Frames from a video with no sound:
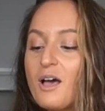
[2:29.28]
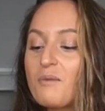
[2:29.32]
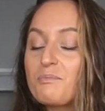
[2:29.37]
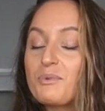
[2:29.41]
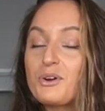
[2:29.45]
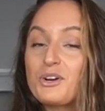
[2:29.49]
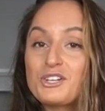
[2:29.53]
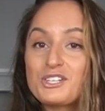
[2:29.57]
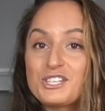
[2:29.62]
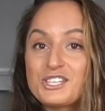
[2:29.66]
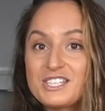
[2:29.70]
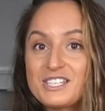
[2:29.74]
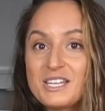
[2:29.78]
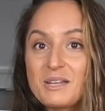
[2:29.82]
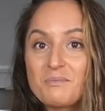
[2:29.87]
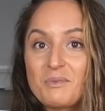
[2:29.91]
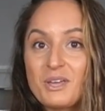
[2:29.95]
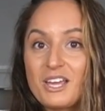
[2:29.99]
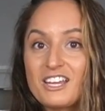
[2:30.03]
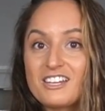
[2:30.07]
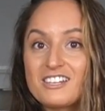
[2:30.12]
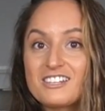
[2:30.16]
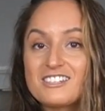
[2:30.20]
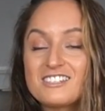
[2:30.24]

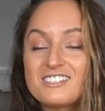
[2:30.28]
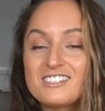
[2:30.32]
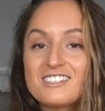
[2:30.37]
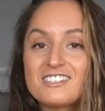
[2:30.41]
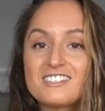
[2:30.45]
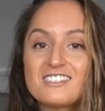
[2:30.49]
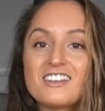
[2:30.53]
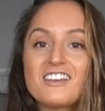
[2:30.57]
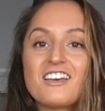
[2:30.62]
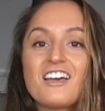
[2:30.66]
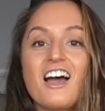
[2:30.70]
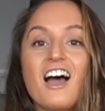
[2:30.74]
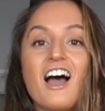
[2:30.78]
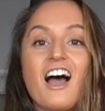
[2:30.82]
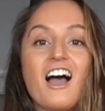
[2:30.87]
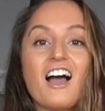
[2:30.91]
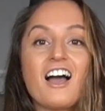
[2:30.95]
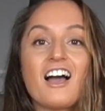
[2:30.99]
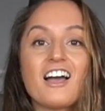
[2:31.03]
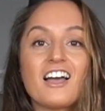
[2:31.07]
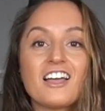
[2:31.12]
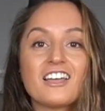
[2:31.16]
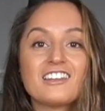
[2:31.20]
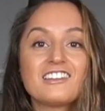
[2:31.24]
persimmons.
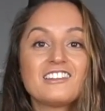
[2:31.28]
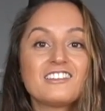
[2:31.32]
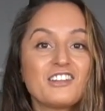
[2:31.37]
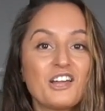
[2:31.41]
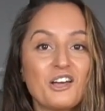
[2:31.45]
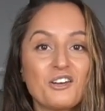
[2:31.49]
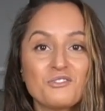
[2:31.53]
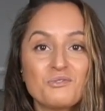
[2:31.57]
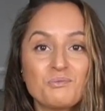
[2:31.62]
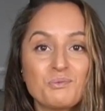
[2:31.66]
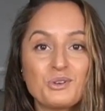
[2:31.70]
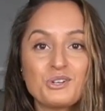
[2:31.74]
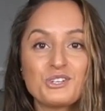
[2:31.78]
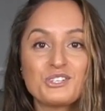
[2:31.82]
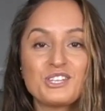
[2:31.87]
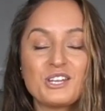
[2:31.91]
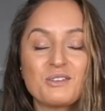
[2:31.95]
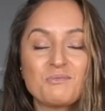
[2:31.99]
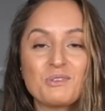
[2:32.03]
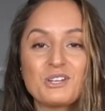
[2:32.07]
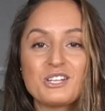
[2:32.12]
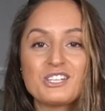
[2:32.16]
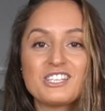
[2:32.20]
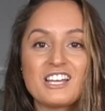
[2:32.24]
I love
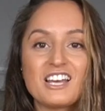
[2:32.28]
persimmons.